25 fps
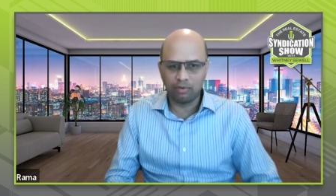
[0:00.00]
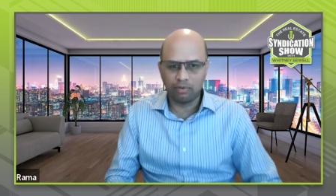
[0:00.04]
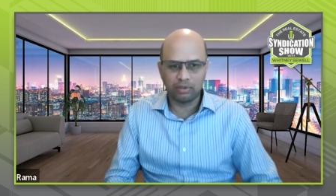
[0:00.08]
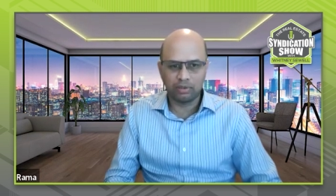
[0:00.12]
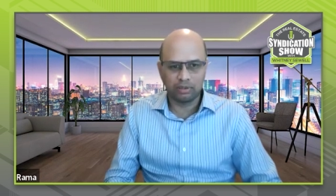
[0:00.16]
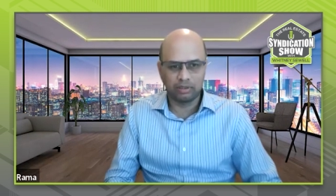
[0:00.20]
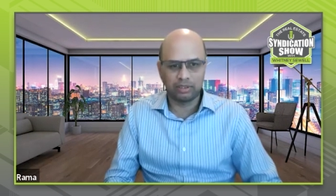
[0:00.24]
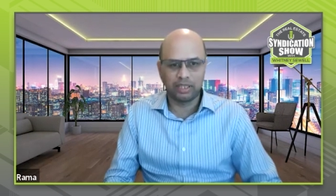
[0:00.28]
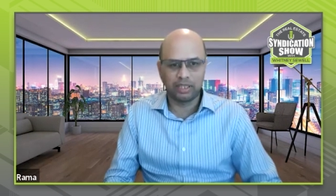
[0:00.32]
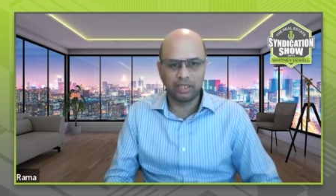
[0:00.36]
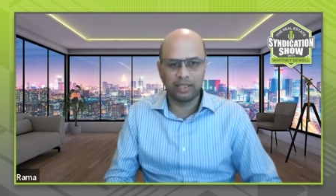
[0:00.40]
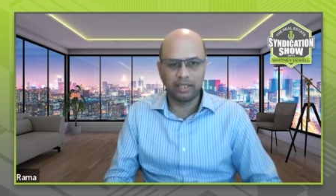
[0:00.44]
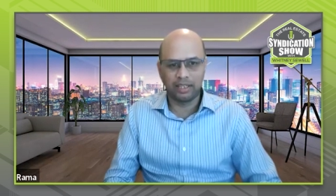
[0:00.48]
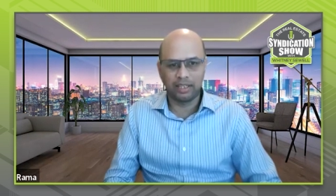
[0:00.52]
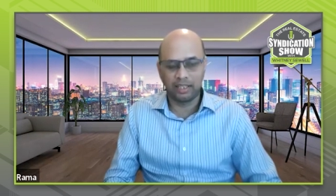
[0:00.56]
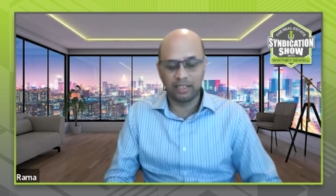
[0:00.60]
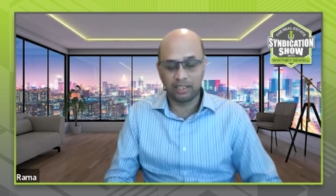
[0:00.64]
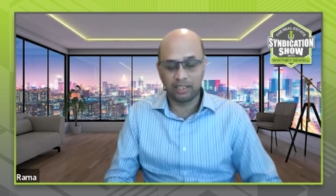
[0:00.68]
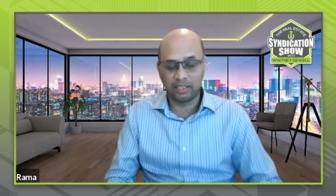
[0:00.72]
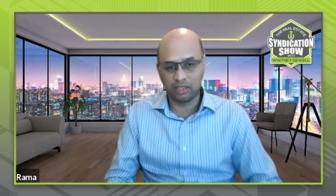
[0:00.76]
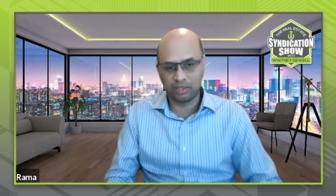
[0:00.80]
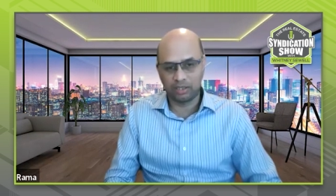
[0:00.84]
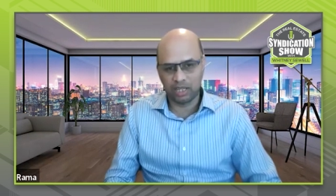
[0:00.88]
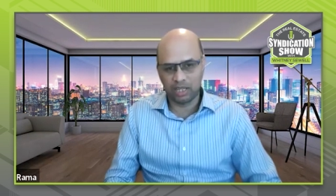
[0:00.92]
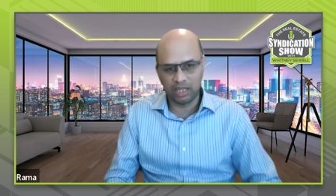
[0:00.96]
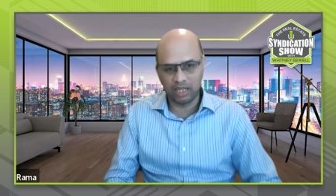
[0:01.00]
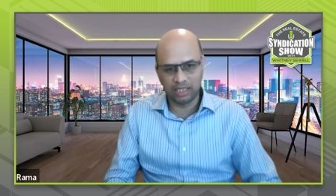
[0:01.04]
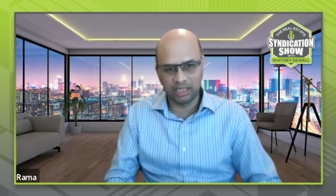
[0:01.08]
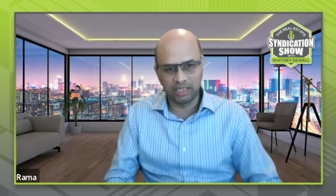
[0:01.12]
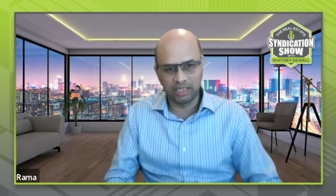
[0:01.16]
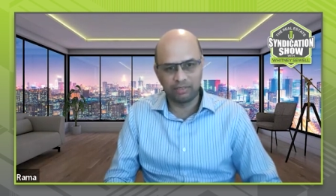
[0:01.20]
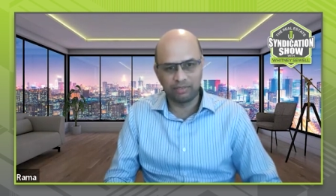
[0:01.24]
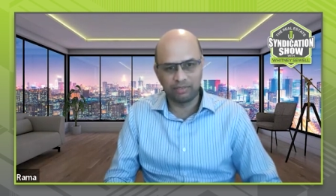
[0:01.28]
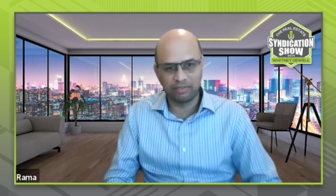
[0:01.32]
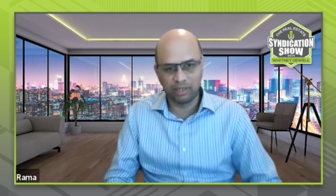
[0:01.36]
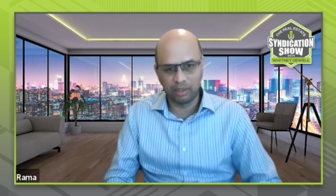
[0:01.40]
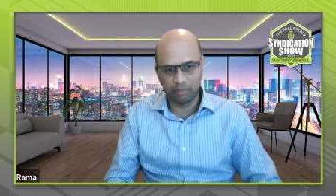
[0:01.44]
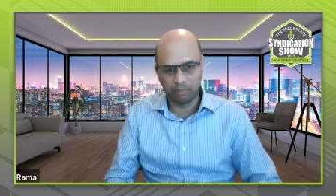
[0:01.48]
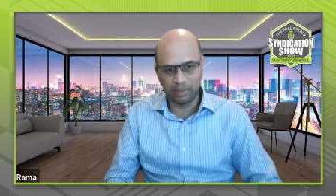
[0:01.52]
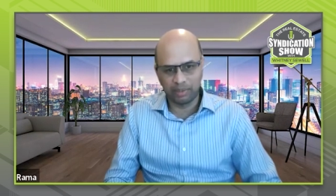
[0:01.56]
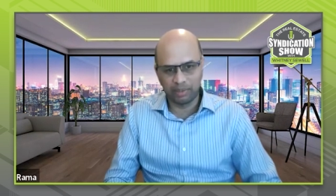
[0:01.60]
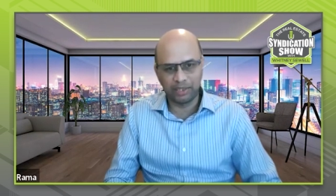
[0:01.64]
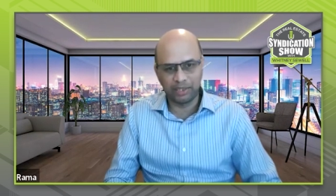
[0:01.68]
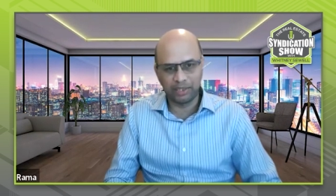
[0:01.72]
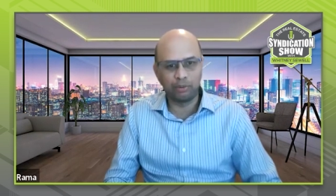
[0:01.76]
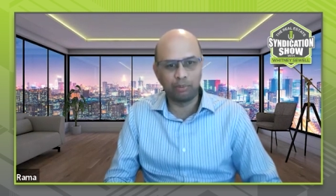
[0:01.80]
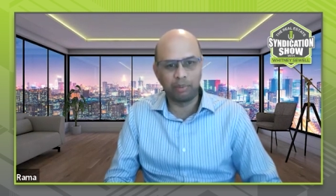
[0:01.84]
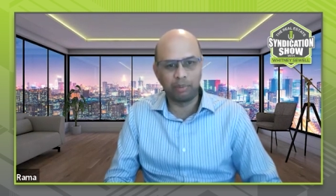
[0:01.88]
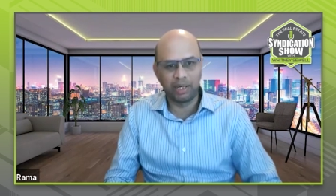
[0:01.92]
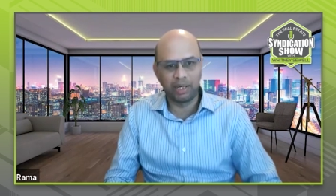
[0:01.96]
then it's a challenging for me
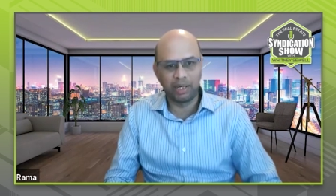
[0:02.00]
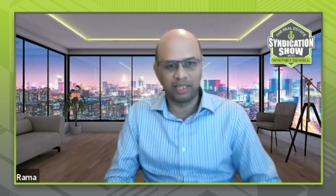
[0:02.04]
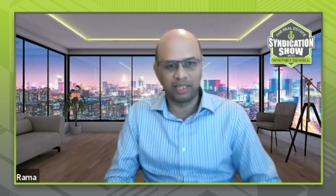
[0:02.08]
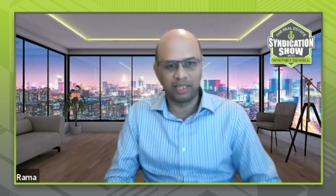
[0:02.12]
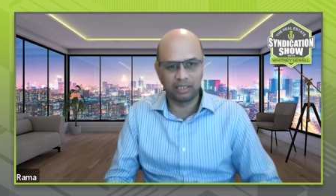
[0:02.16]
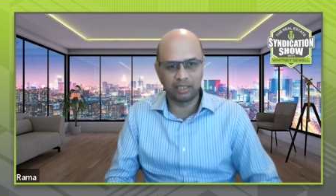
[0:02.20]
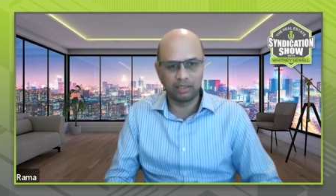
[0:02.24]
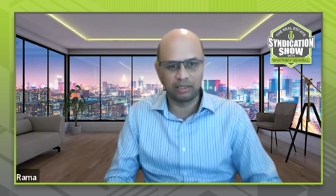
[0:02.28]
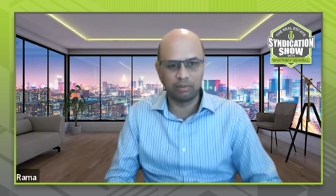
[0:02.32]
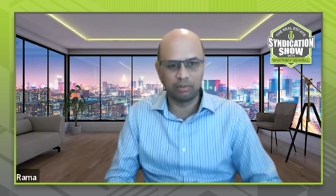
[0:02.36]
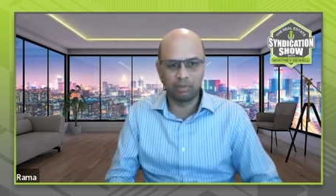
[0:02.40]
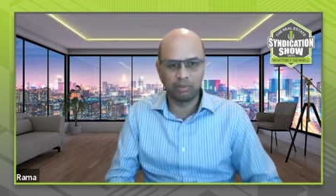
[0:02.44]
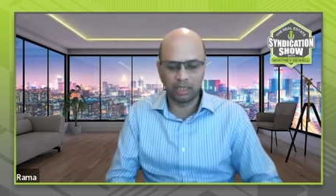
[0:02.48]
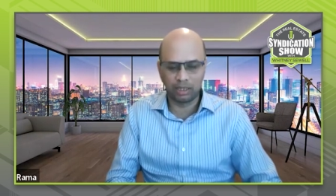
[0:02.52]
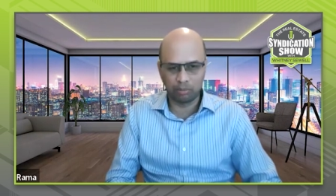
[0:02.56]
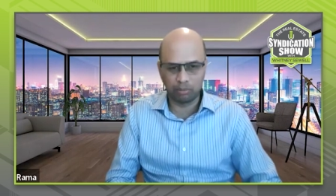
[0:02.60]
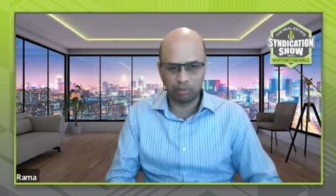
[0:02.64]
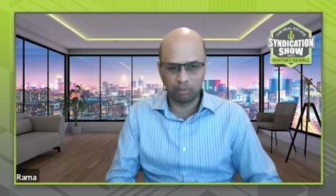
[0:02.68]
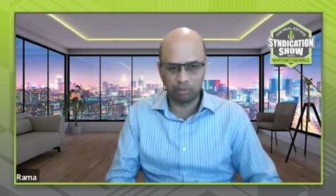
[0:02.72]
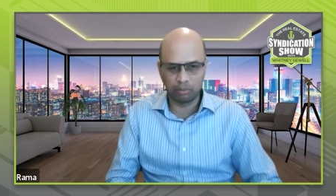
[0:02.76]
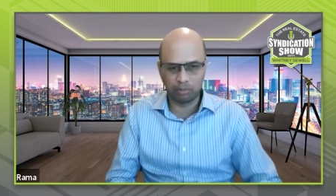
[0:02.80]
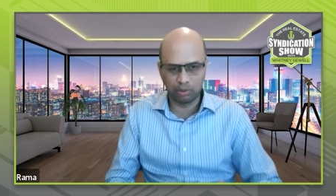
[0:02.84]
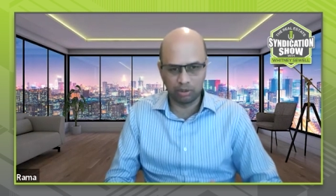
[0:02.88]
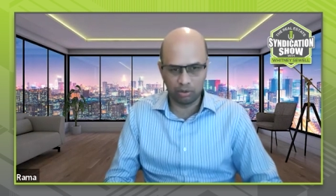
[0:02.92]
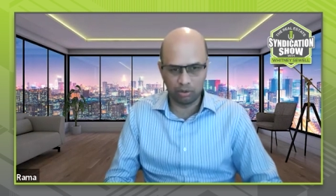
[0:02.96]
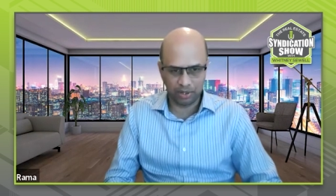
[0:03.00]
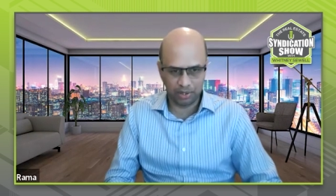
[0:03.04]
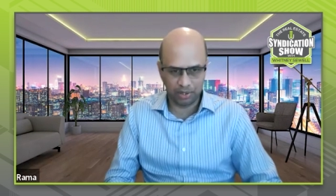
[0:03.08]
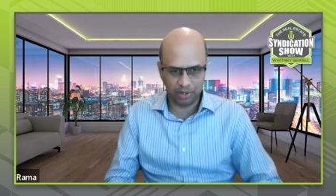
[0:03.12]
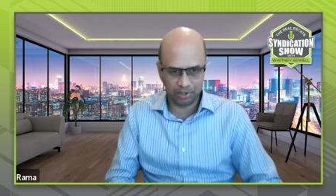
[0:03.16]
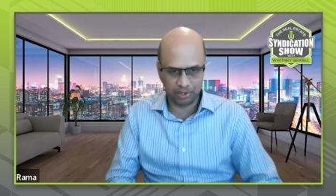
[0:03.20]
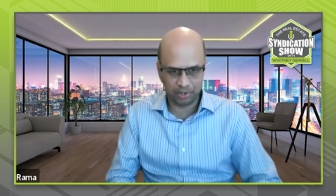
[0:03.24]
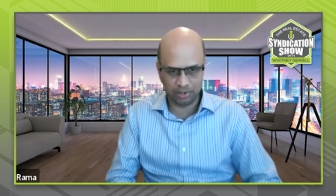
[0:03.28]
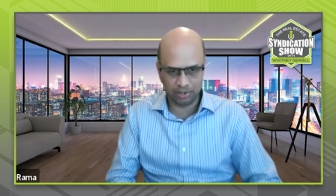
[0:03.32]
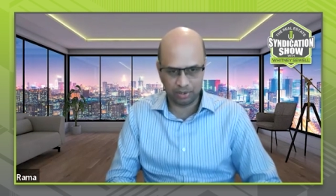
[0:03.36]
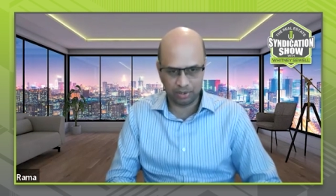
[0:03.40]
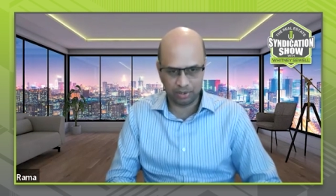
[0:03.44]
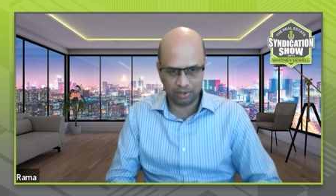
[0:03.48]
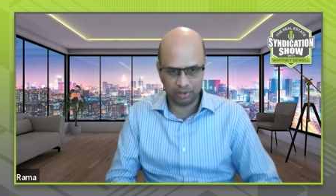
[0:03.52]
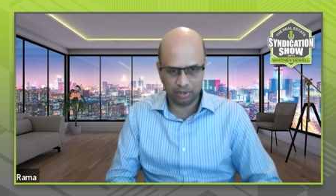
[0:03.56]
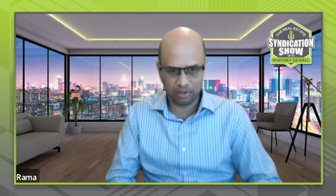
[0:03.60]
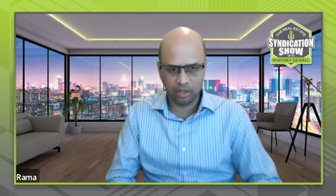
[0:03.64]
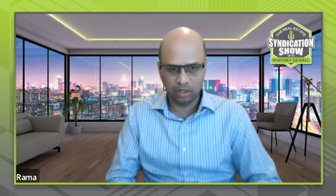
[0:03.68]
to manage, you know, multiple locations.